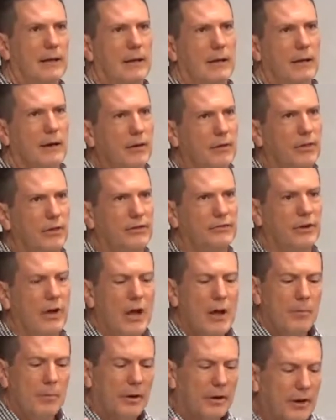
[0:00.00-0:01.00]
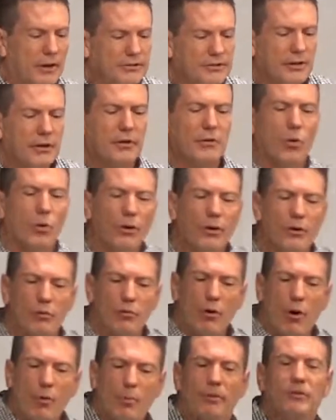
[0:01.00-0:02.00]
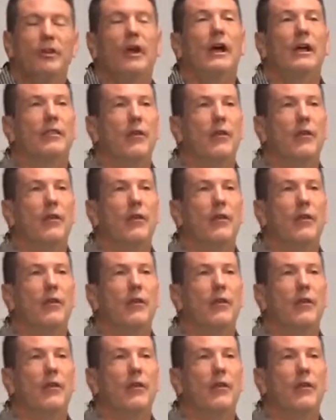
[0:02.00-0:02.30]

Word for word: Hear this. Because according to the Romans,